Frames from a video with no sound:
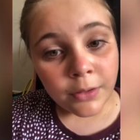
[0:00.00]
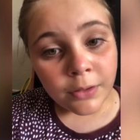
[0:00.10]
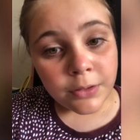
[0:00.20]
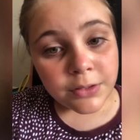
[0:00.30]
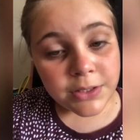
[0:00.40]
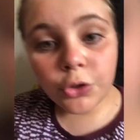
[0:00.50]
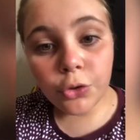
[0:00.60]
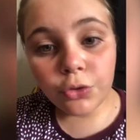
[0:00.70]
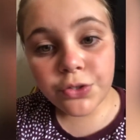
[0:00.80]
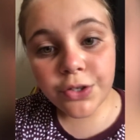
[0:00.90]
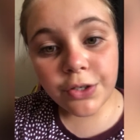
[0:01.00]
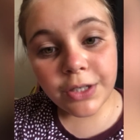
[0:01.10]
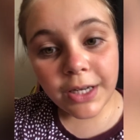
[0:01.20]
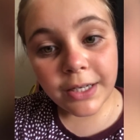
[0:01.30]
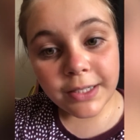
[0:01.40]
So you also
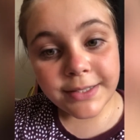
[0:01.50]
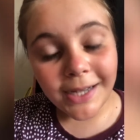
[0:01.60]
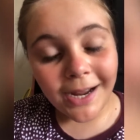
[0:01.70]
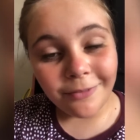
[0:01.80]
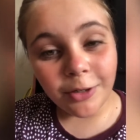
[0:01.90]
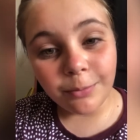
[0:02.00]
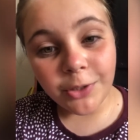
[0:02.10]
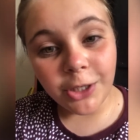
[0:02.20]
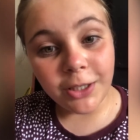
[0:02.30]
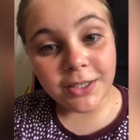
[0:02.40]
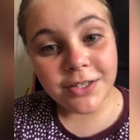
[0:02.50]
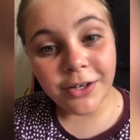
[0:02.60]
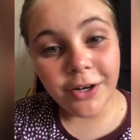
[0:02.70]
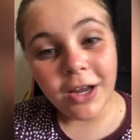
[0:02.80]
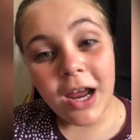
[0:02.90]
need a dive computer.
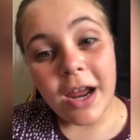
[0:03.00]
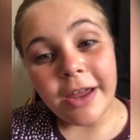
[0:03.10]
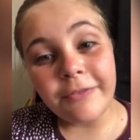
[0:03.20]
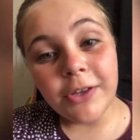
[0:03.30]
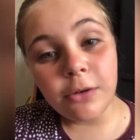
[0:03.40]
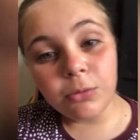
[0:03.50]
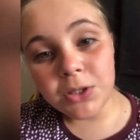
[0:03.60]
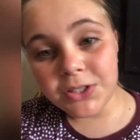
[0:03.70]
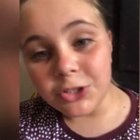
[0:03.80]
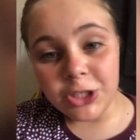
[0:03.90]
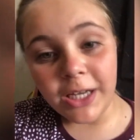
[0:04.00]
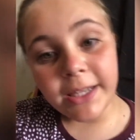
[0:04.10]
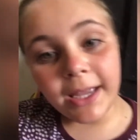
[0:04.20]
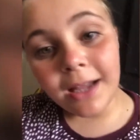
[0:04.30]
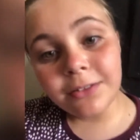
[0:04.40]
So if you want to check
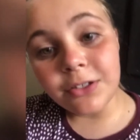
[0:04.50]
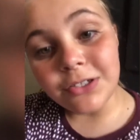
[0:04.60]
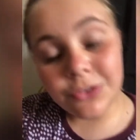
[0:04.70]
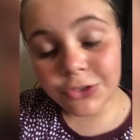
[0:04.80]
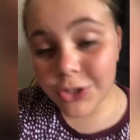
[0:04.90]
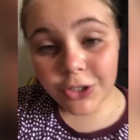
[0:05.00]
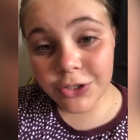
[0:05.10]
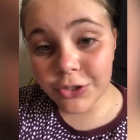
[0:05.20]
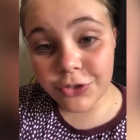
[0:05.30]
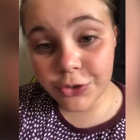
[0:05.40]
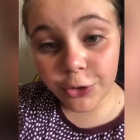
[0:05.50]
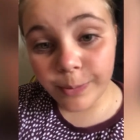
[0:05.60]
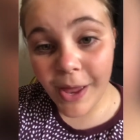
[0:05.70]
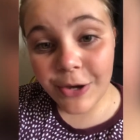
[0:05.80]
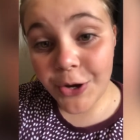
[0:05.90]
out the Suunto Zoob
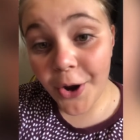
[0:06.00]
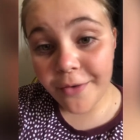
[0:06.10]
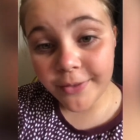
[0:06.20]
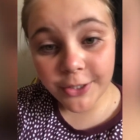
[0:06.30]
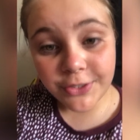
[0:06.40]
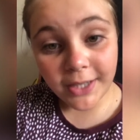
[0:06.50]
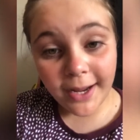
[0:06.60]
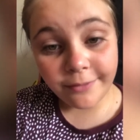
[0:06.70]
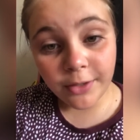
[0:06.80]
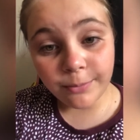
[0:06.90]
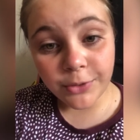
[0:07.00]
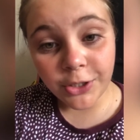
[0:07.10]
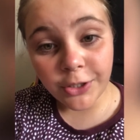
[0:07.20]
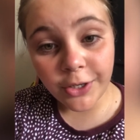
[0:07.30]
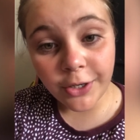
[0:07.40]
Novo dive
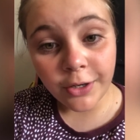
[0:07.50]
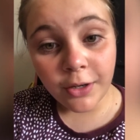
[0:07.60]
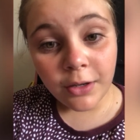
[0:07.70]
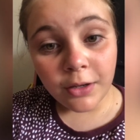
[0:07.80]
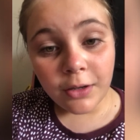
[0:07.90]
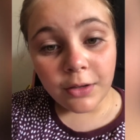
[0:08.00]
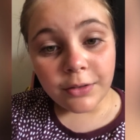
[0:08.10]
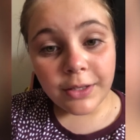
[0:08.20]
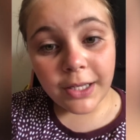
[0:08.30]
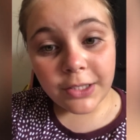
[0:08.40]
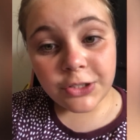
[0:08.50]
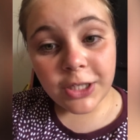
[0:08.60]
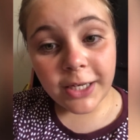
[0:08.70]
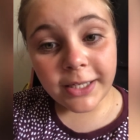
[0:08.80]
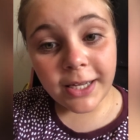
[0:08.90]
computer, then
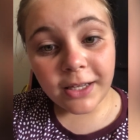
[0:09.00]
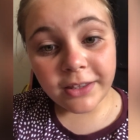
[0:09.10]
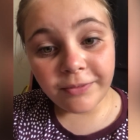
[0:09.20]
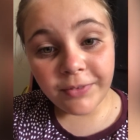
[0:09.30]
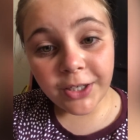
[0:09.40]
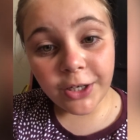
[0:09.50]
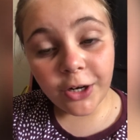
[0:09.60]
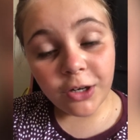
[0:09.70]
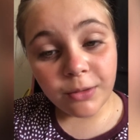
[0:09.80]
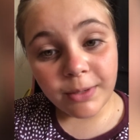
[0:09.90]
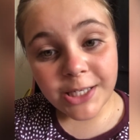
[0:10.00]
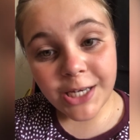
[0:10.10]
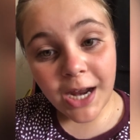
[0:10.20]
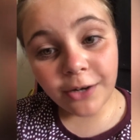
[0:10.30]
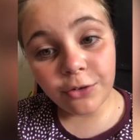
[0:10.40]
check out the video on my
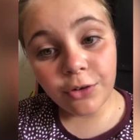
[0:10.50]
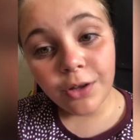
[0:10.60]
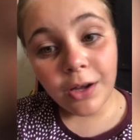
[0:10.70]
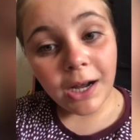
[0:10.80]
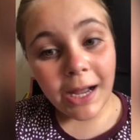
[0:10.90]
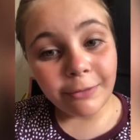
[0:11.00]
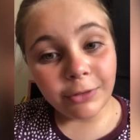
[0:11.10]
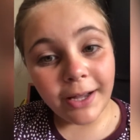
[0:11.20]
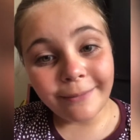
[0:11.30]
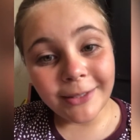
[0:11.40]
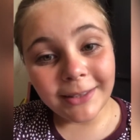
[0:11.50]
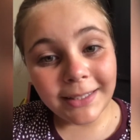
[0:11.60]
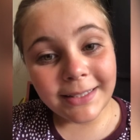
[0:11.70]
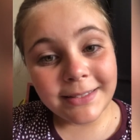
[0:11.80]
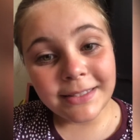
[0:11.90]
channel. I will have it
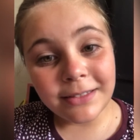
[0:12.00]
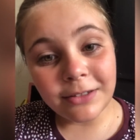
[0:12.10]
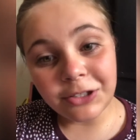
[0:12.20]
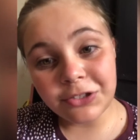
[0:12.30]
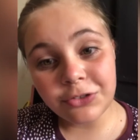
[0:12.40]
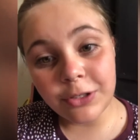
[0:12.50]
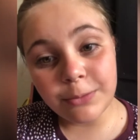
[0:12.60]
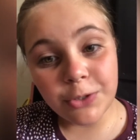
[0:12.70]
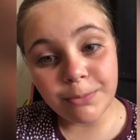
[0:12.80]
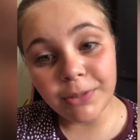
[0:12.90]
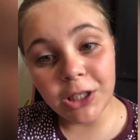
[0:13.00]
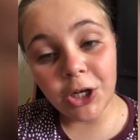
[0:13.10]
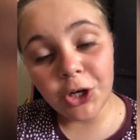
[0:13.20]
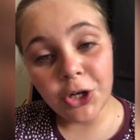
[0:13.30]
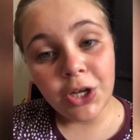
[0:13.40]
linked in the description
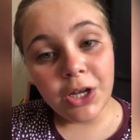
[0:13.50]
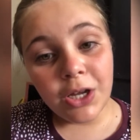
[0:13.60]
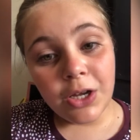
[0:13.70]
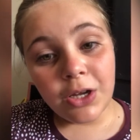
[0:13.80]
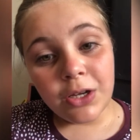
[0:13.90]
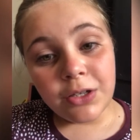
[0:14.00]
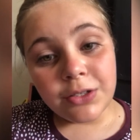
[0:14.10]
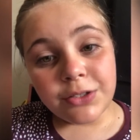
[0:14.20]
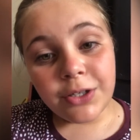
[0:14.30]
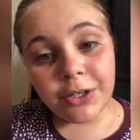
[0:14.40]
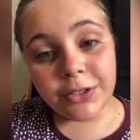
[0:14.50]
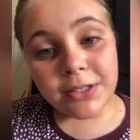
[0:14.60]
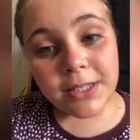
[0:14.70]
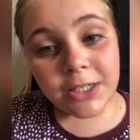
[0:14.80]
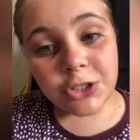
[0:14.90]
below. So
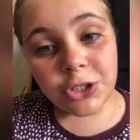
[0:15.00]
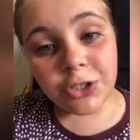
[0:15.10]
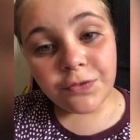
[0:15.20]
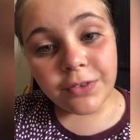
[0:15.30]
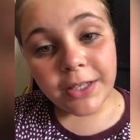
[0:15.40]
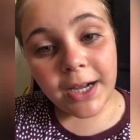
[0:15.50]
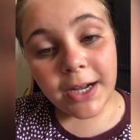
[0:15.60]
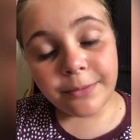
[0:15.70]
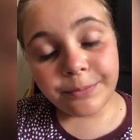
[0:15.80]
stay tuned for that.